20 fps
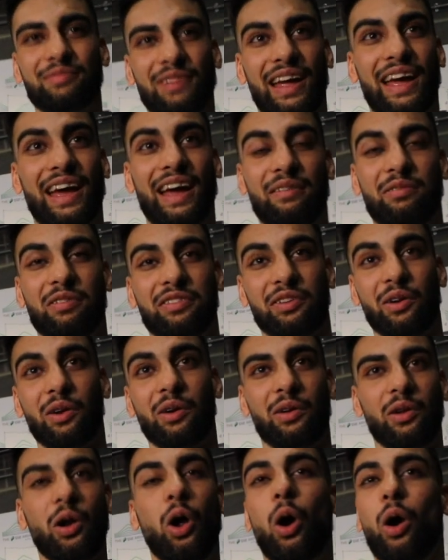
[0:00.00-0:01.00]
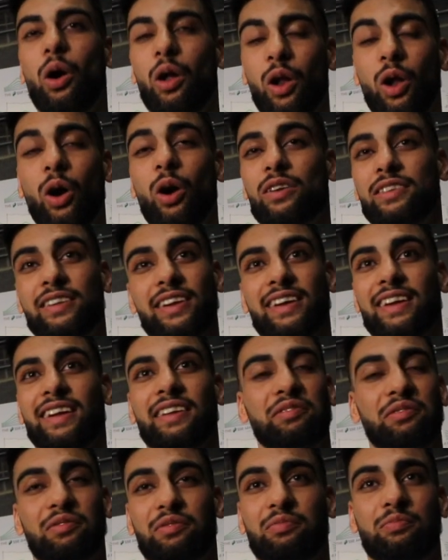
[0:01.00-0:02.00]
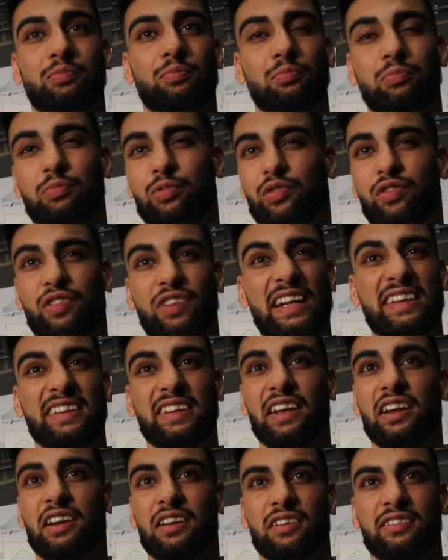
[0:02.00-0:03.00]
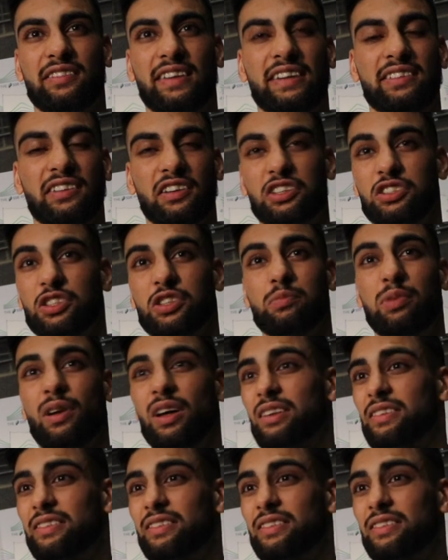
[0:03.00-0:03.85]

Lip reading: Yeah, we sold a lot of tickets. 600 plus.